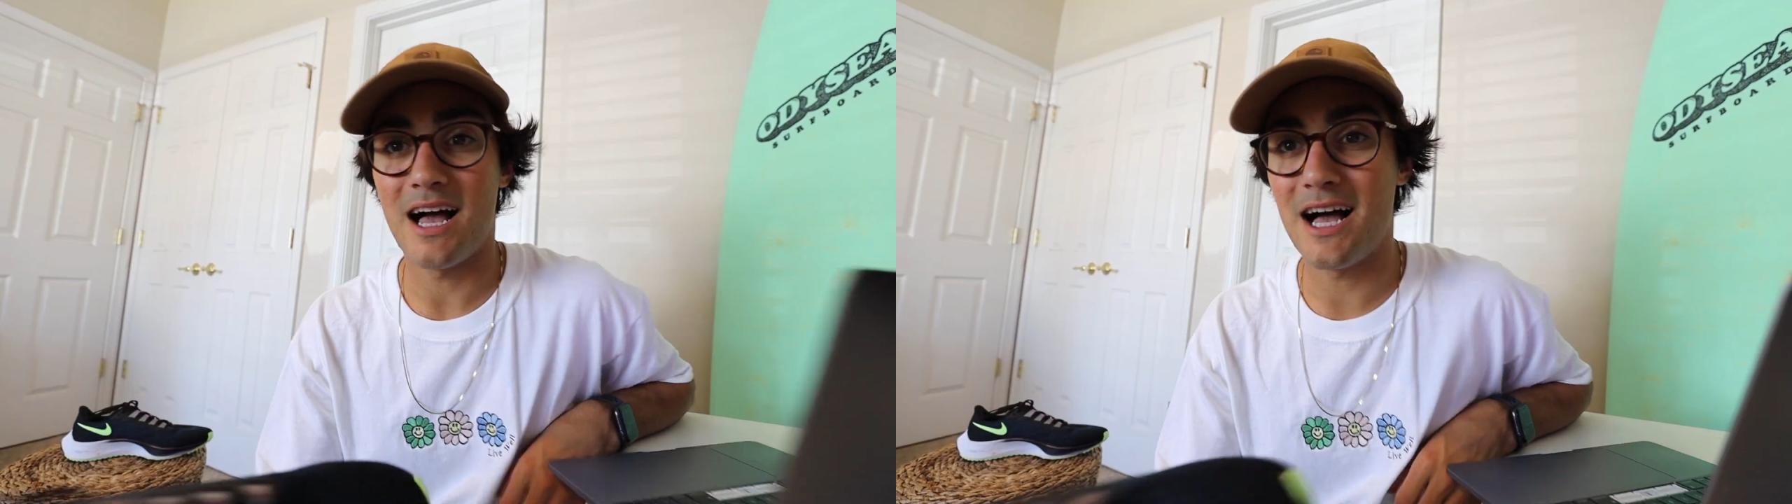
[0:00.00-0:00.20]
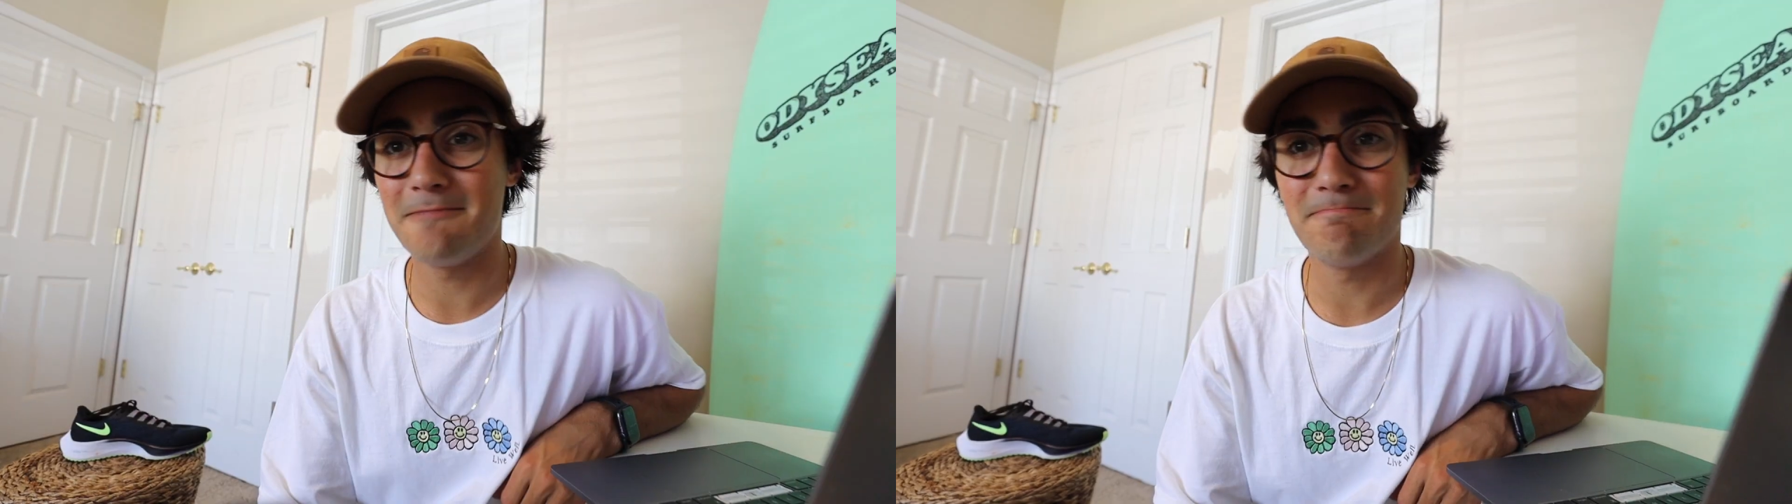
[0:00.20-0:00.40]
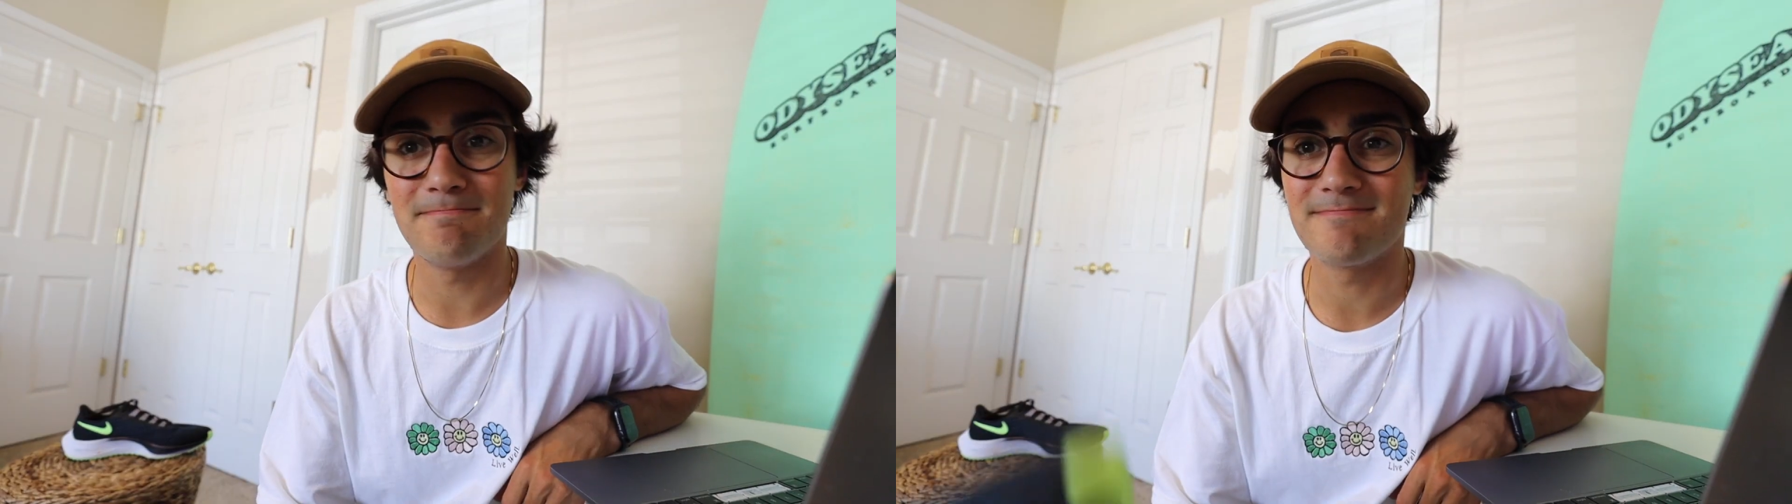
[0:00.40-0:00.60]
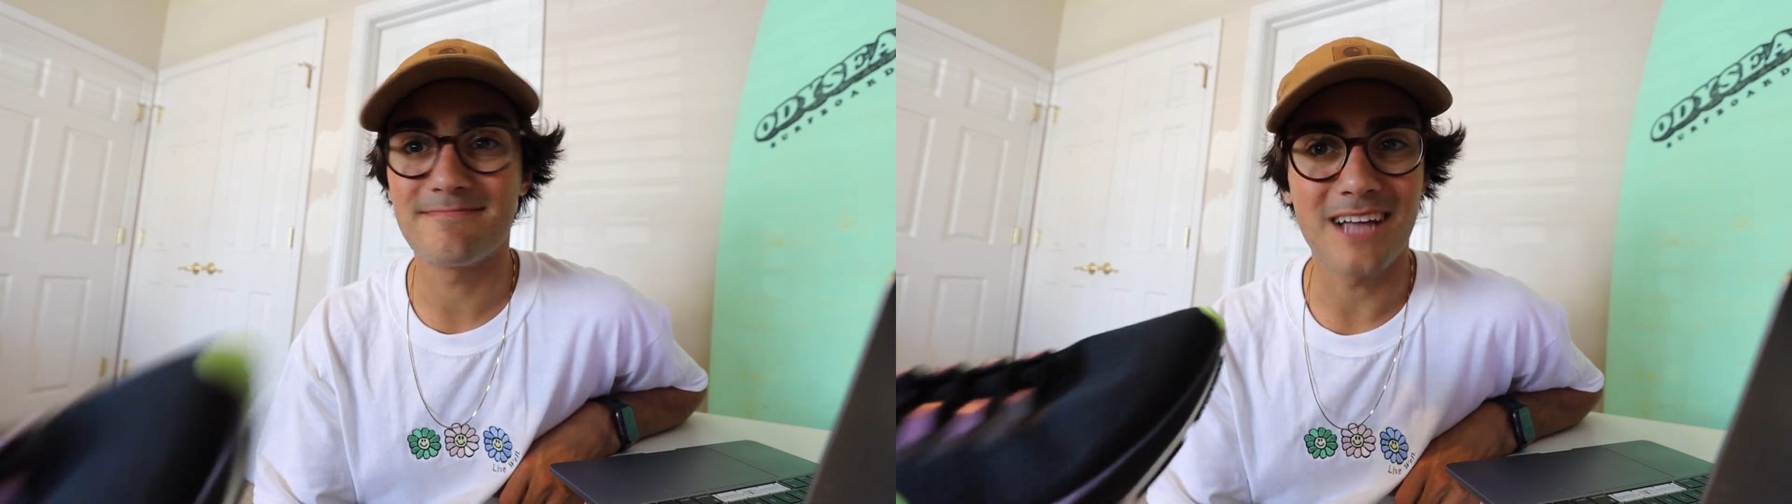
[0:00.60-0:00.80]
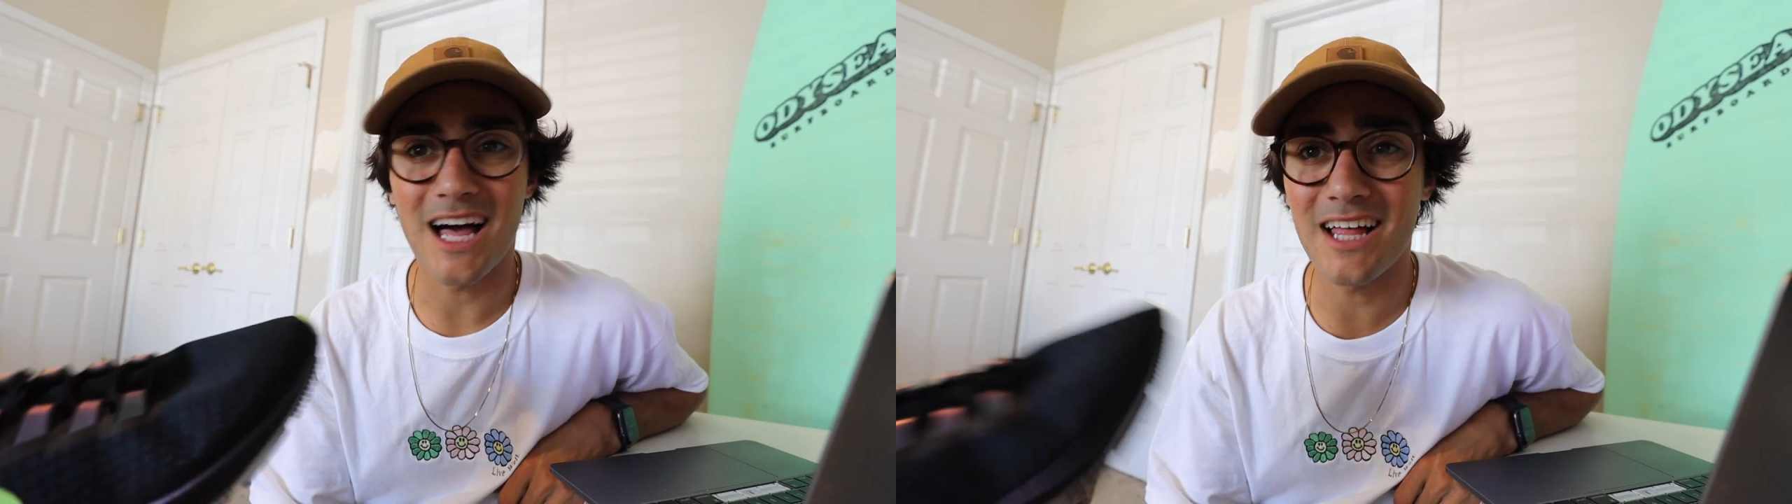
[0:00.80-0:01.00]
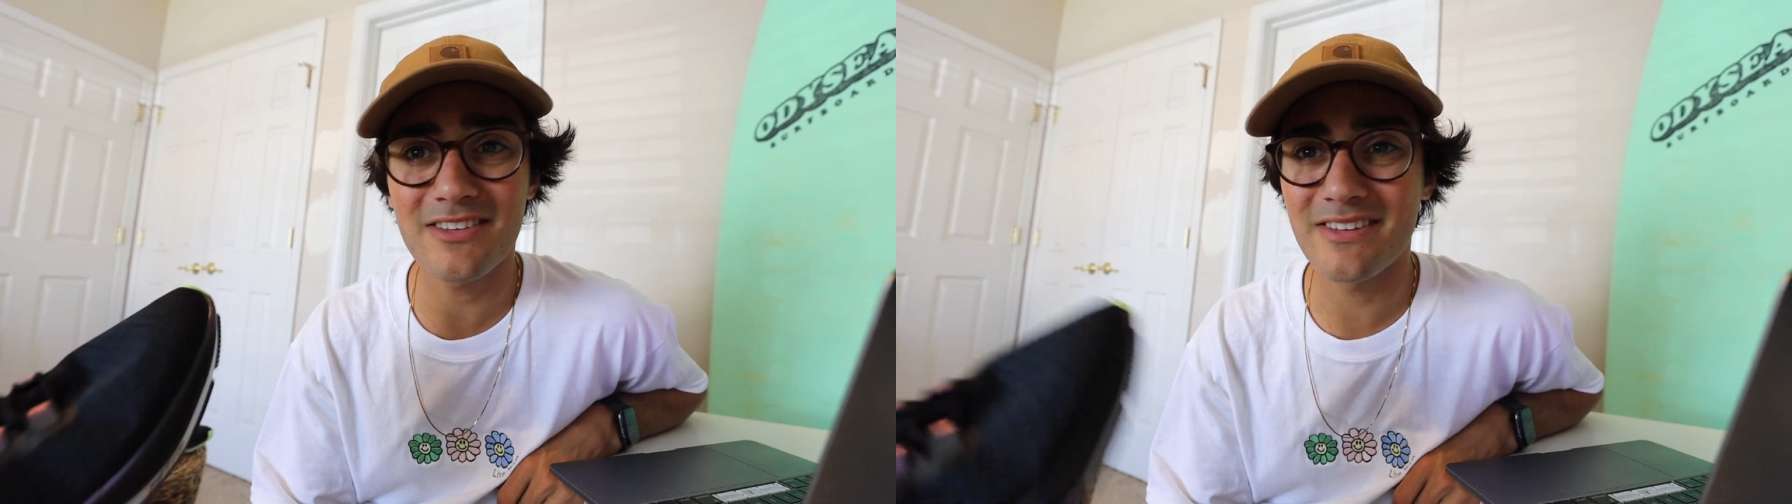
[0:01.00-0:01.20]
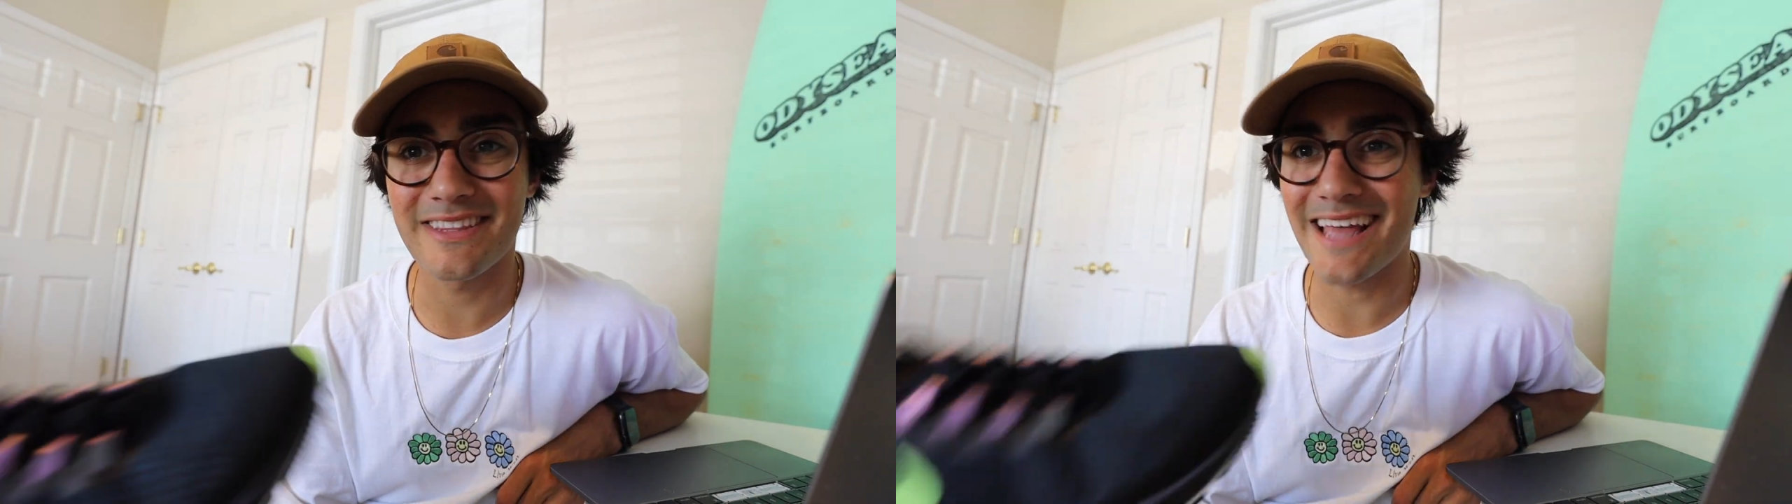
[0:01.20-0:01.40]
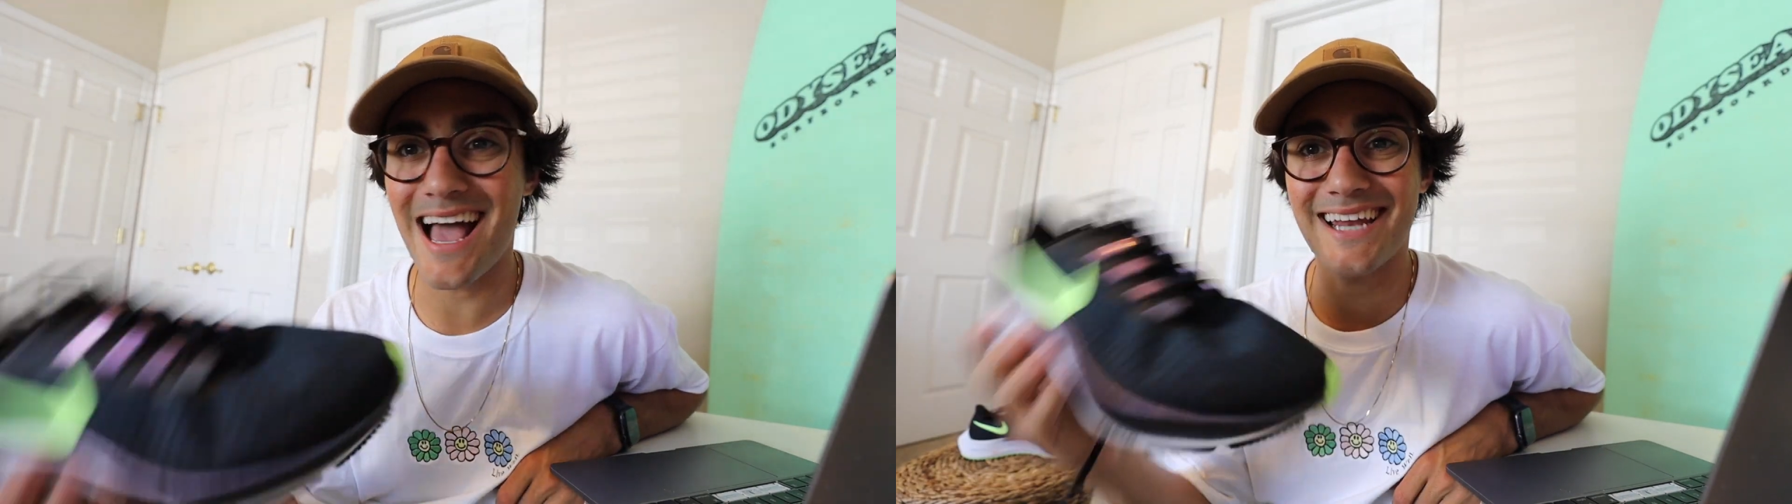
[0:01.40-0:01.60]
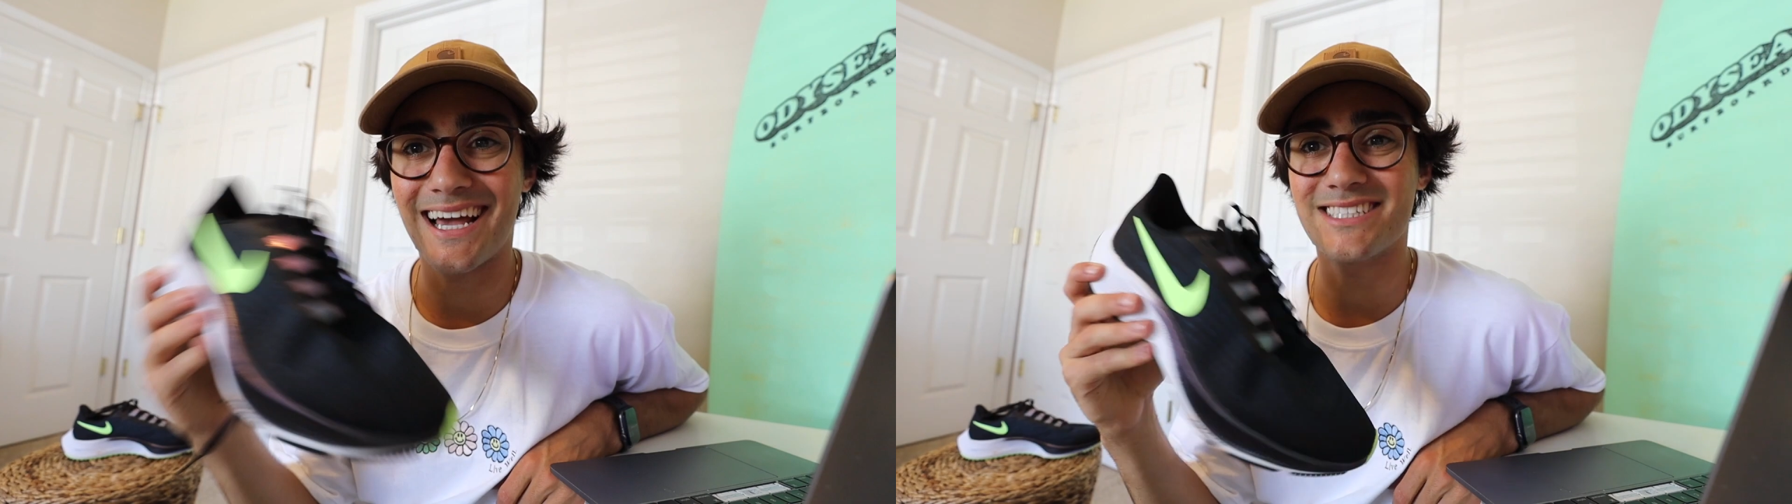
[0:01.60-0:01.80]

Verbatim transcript: Um, other than that,